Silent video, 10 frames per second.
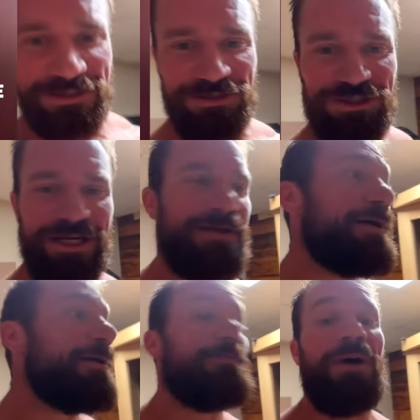and shit.
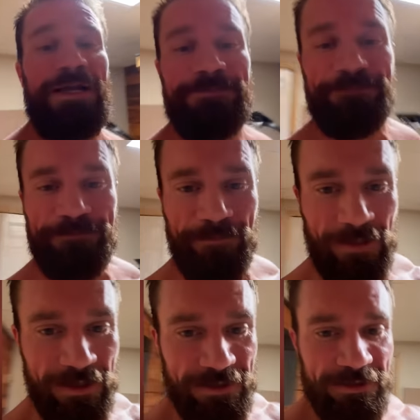But,
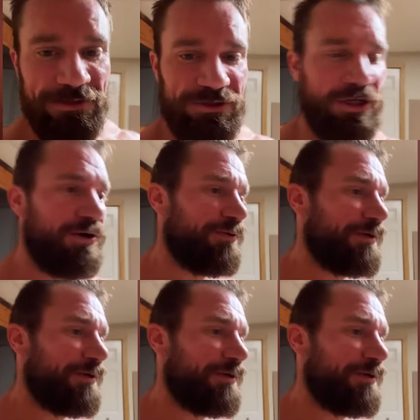so,